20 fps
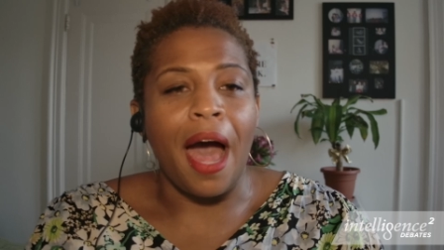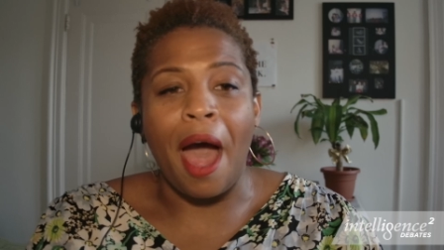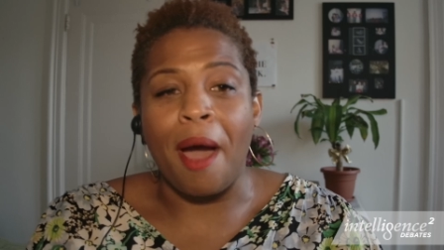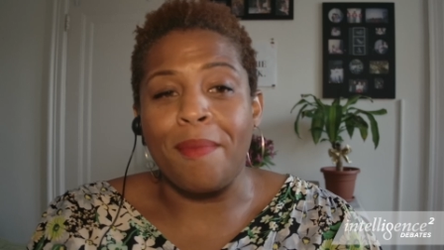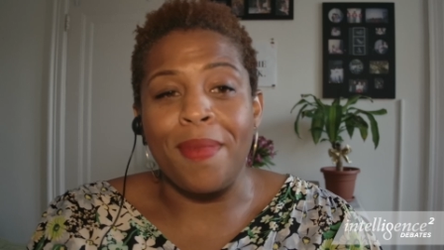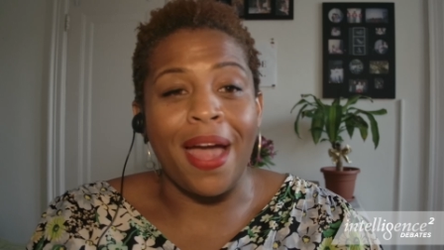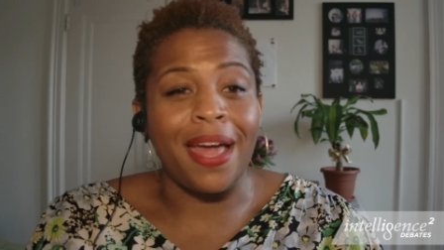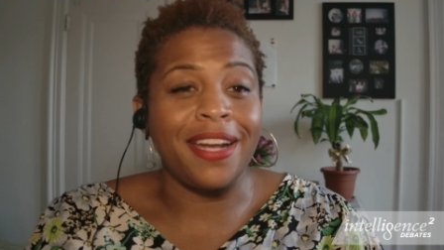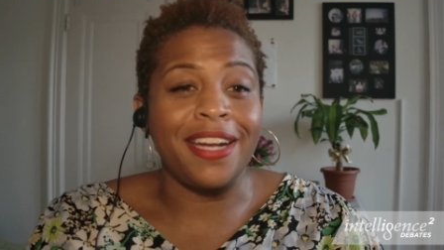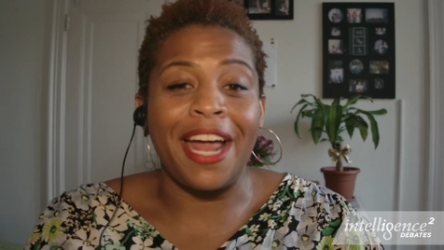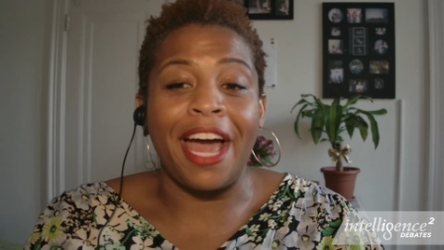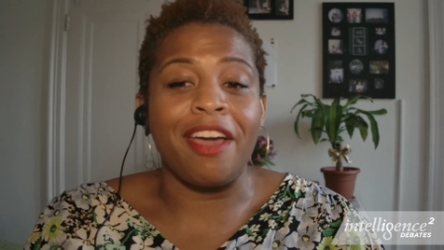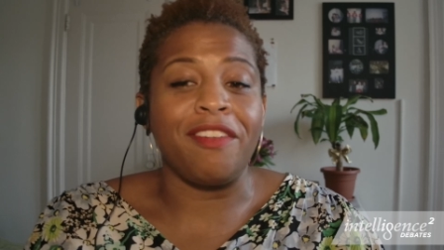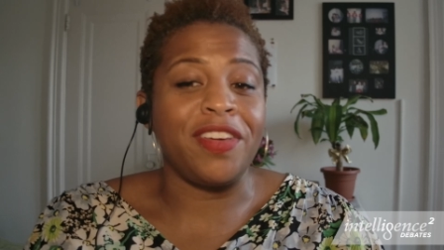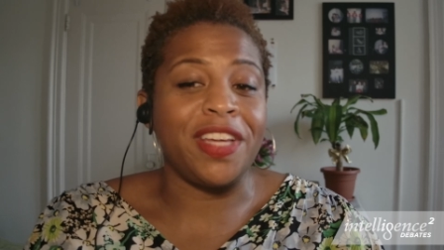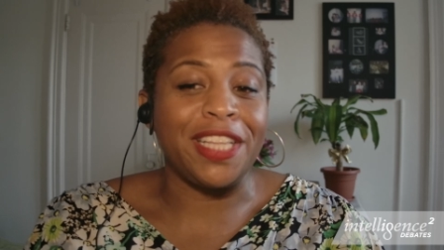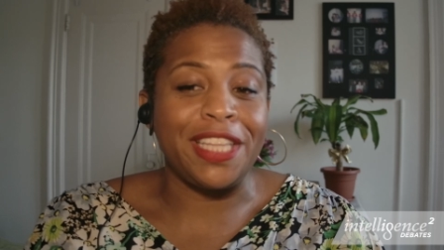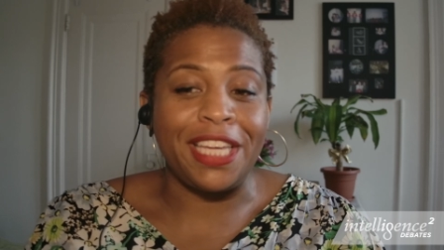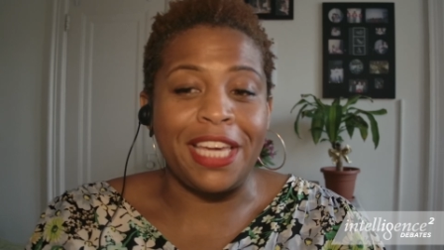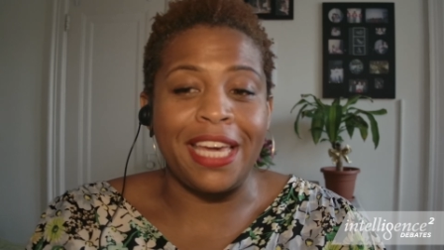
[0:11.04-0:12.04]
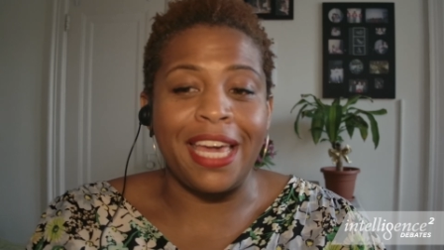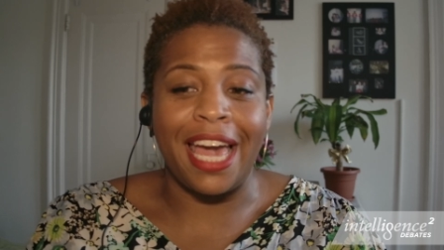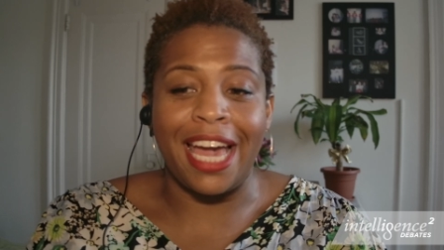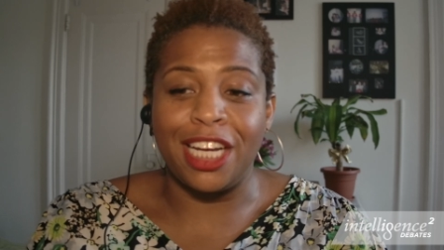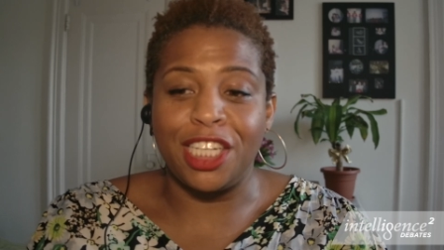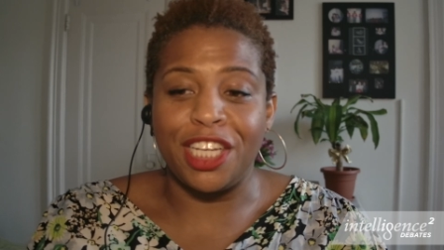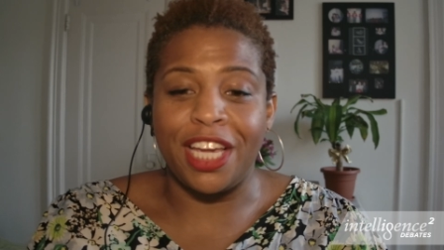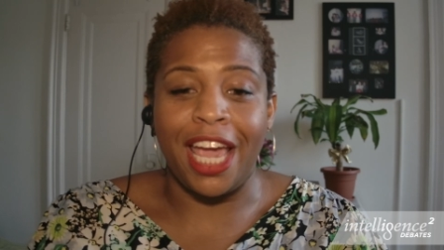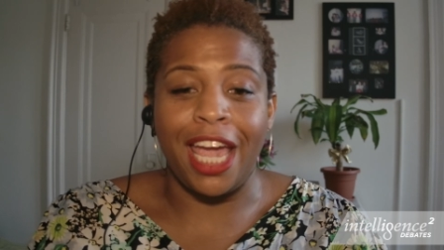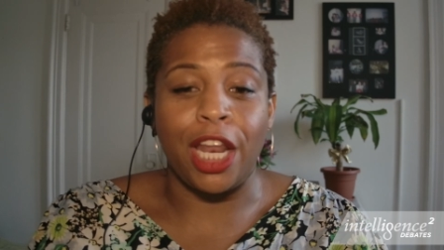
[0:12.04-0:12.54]
I'm not an Ivy League
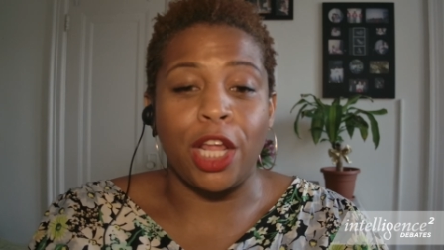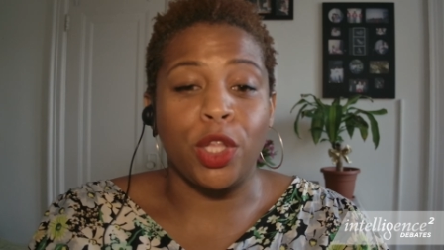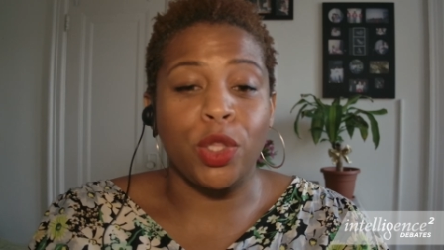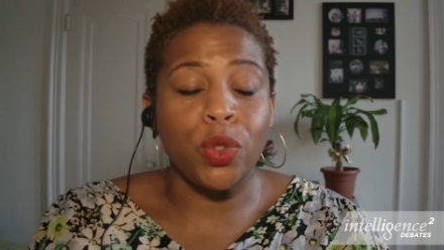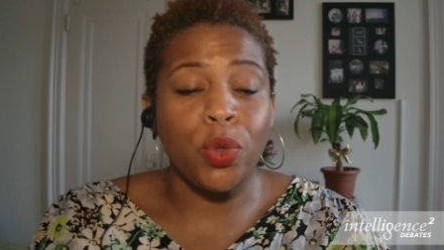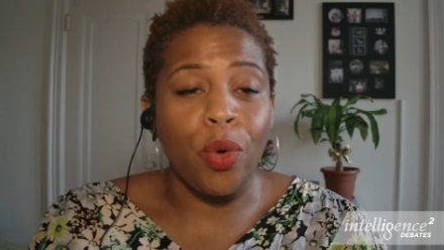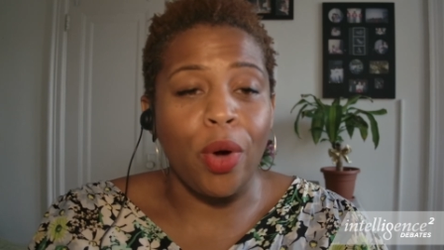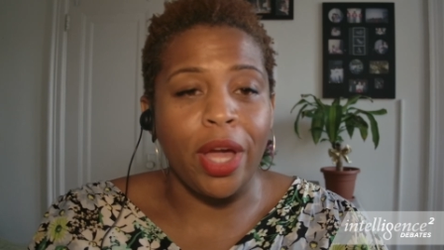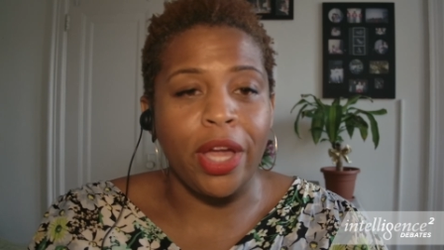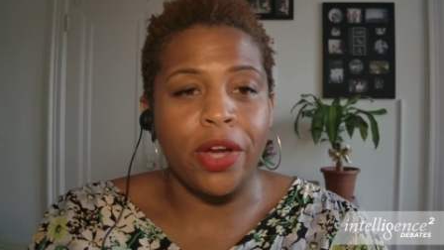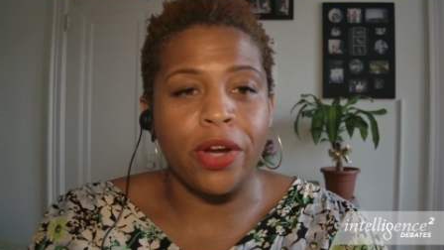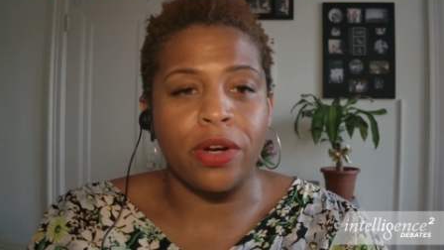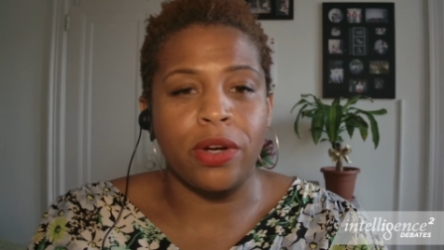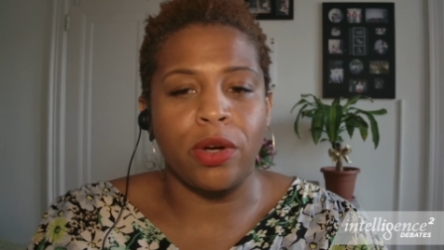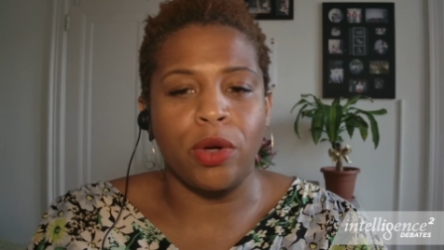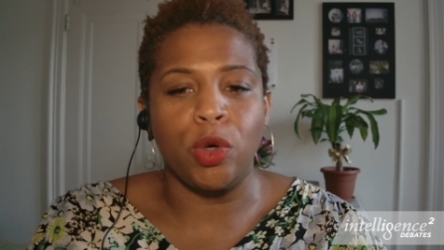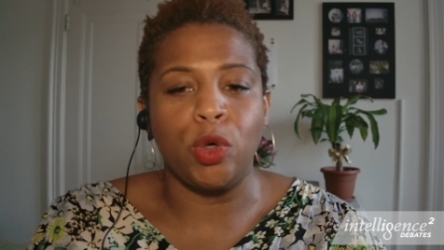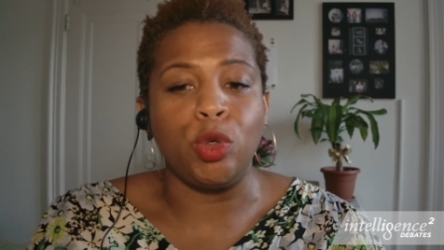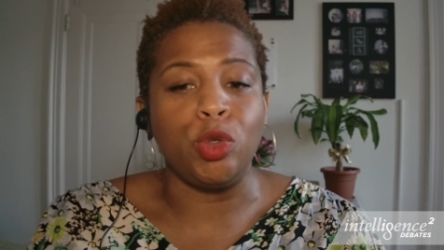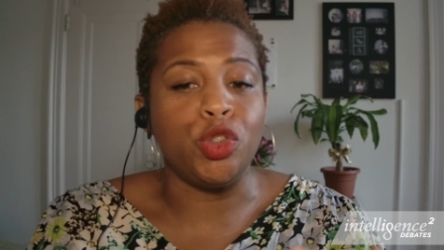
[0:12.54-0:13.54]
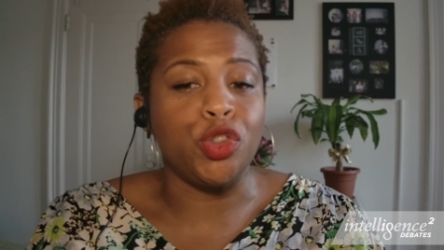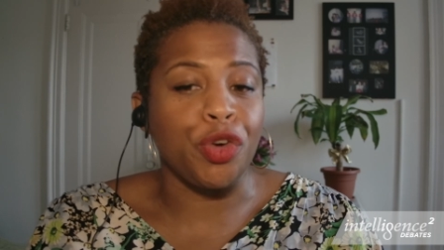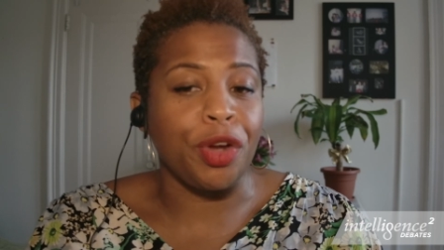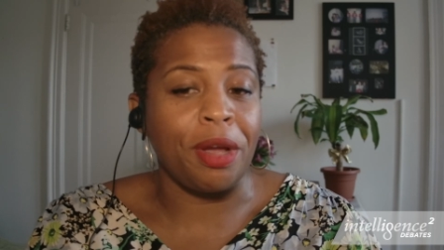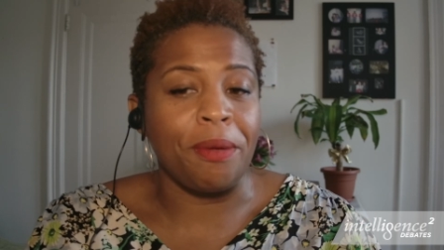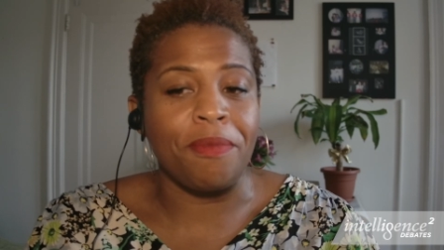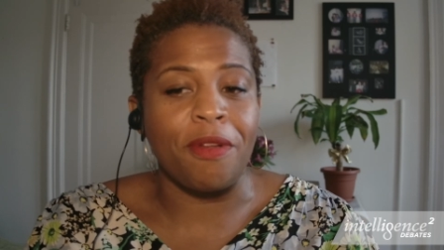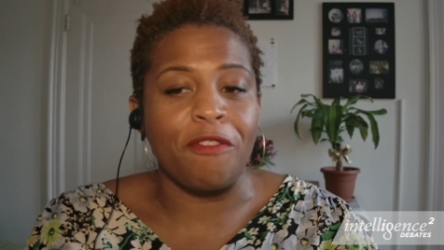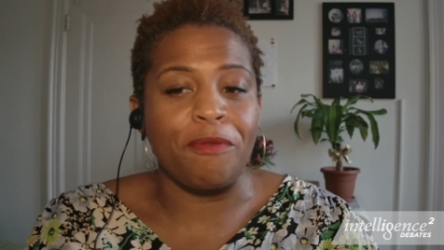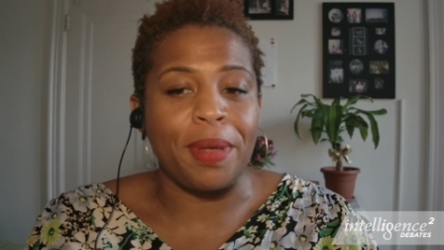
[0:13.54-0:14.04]
educated lawyer who
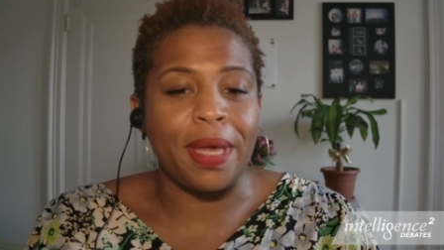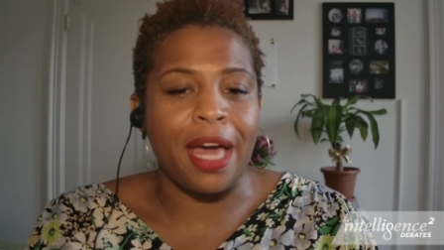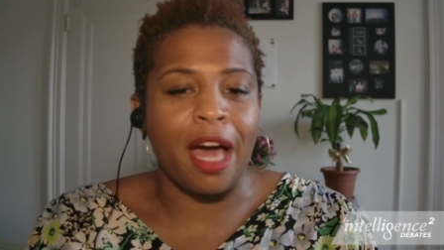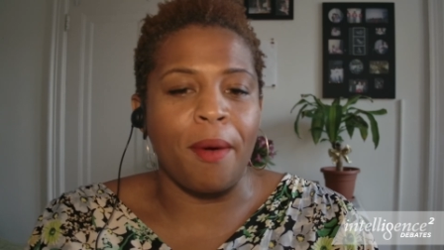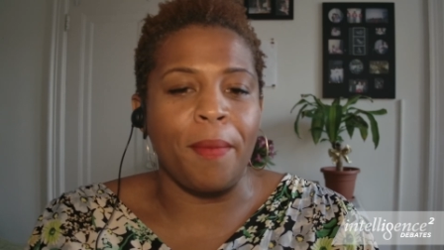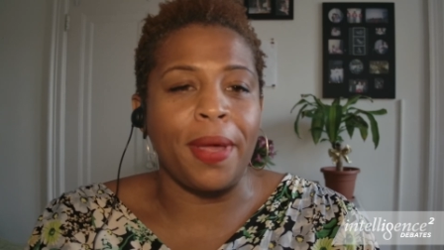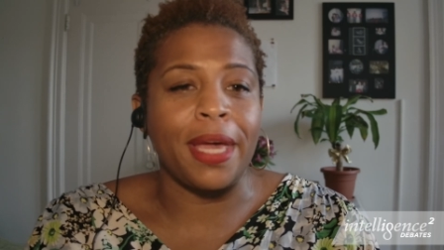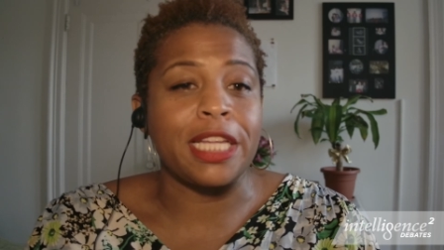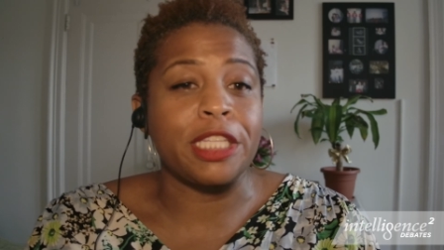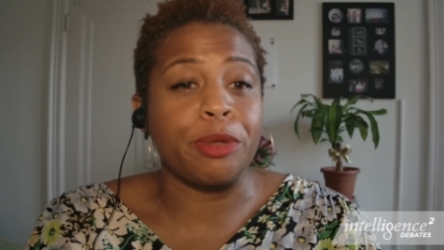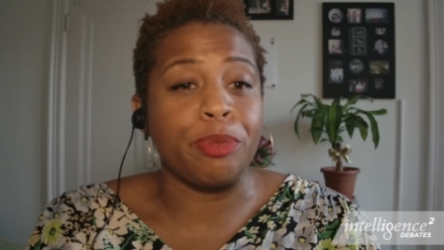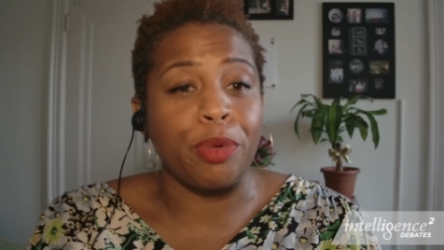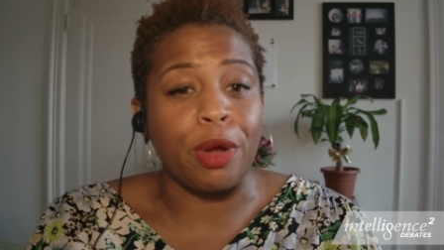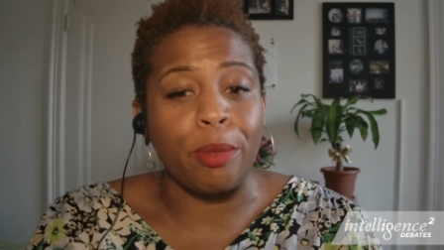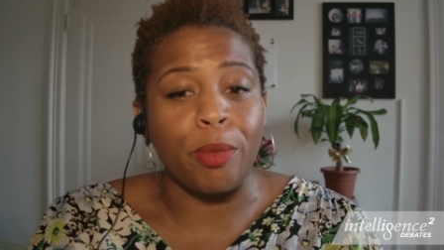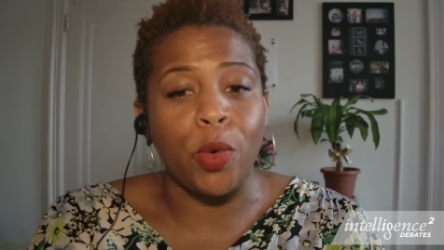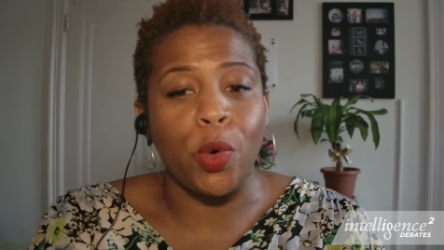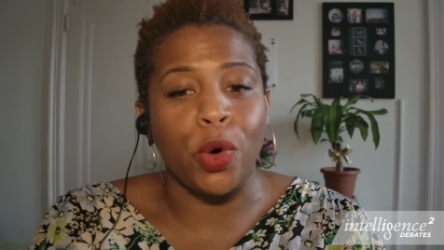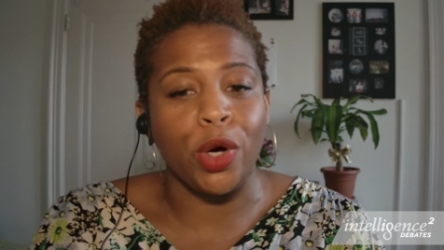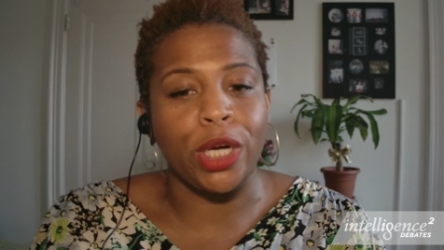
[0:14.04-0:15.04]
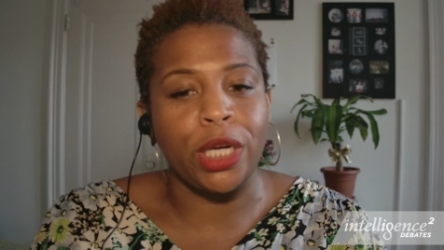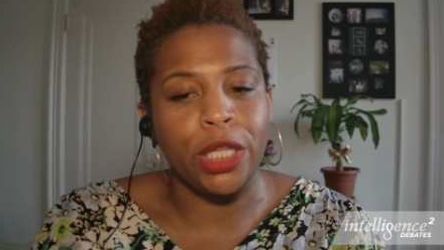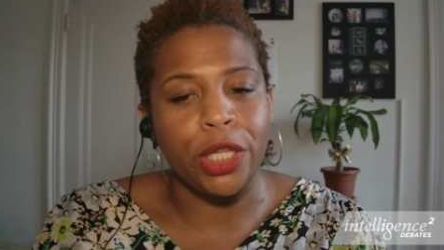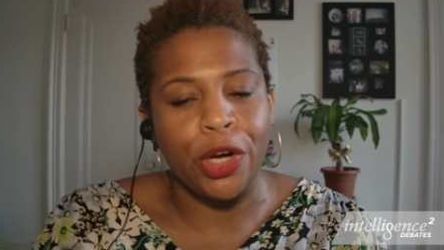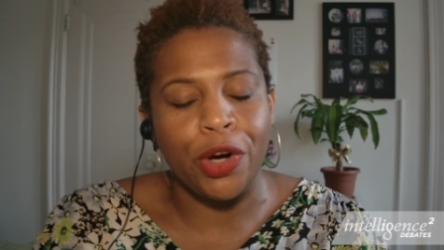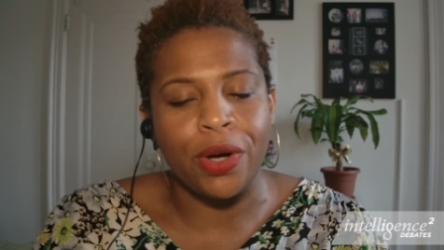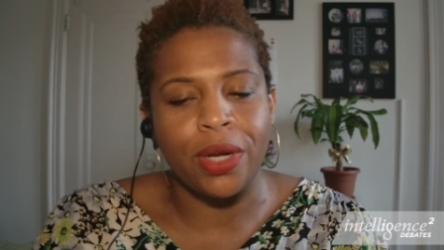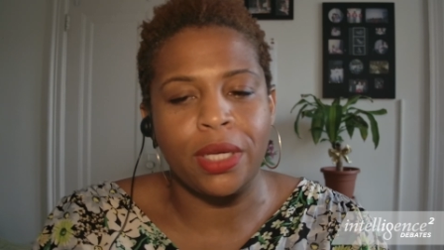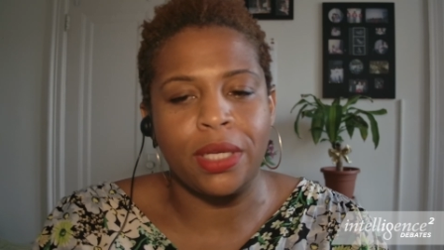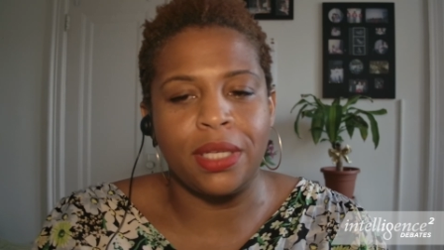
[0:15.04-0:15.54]
dreamed of becoming a Supreme Court
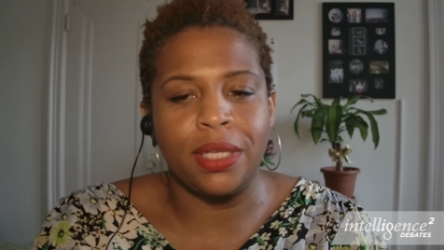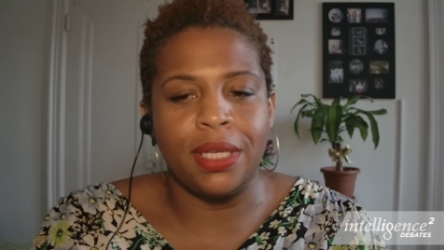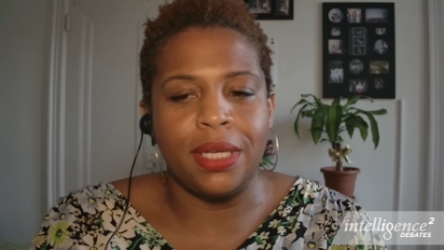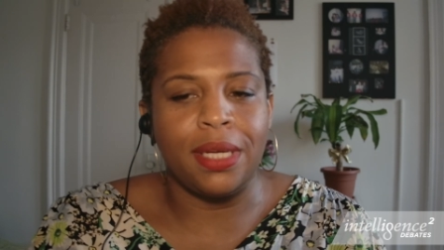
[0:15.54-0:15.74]
clerk.